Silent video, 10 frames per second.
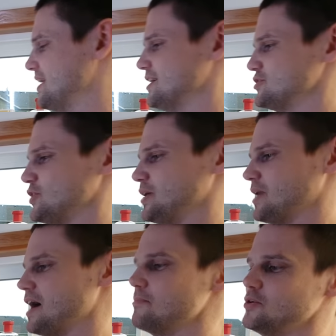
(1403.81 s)
So anyway,
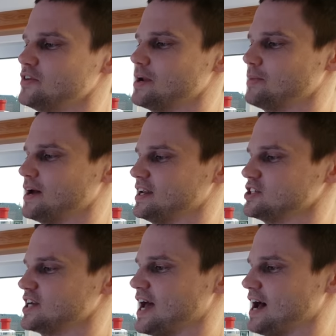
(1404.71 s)
I moved it up by 1.5
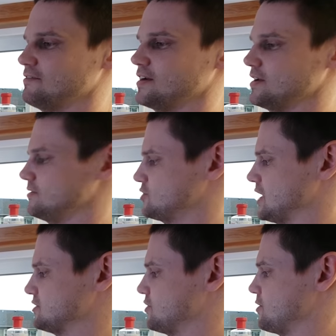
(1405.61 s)
inches and I
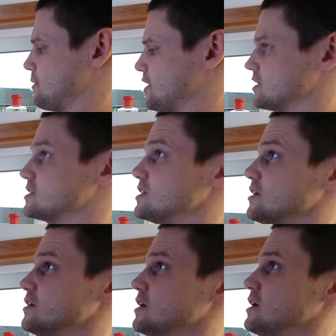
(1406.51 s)
transferred the marks
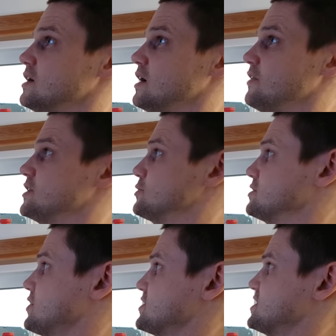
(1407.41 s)
here, and these ones
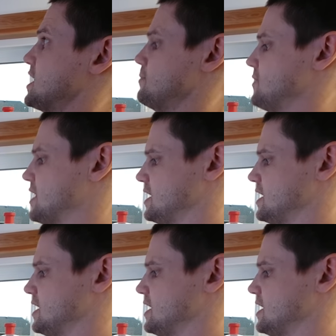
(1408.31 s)
are the same.